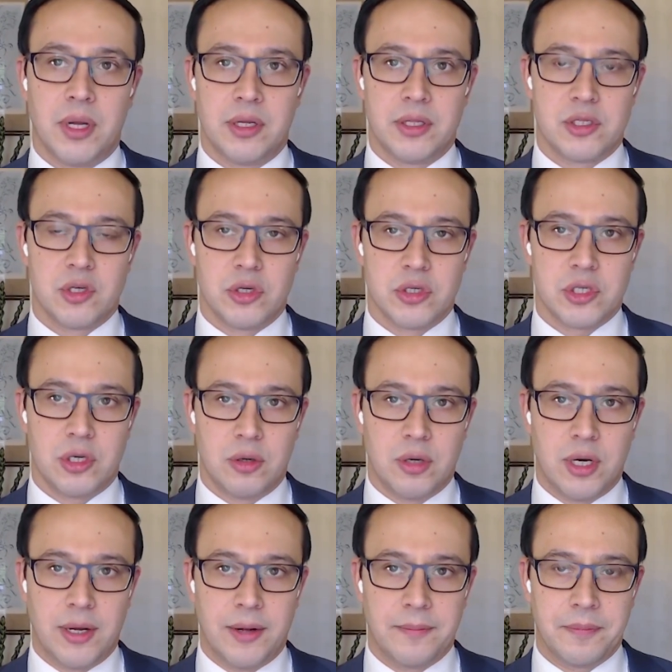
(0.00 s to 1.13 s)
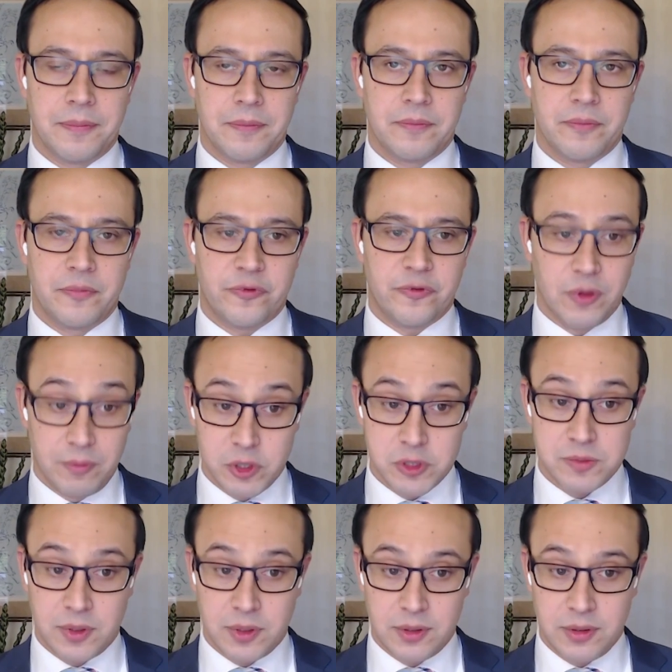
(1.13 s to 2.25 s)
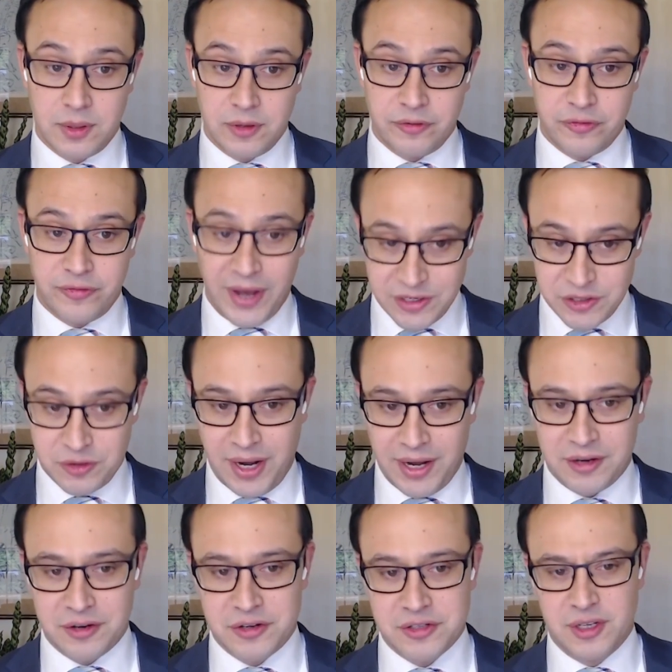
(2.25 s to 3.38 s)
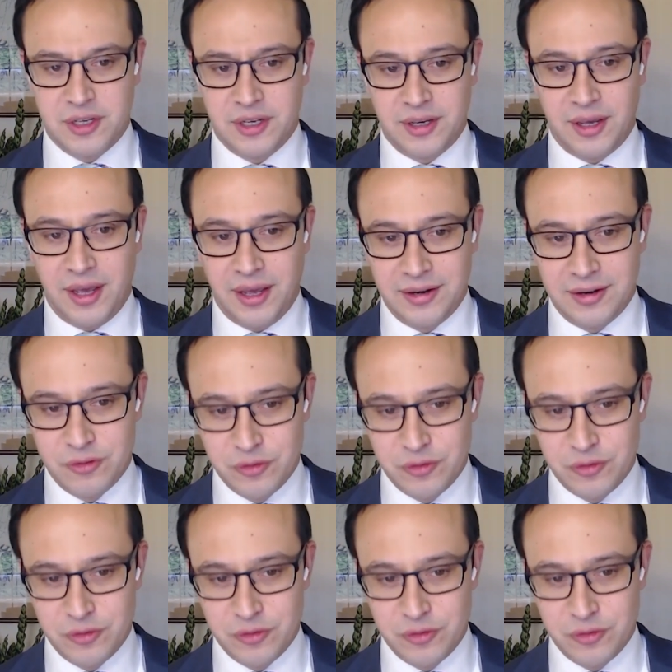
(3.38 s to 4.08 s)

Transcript: it's also, for the most part, factual accuracy and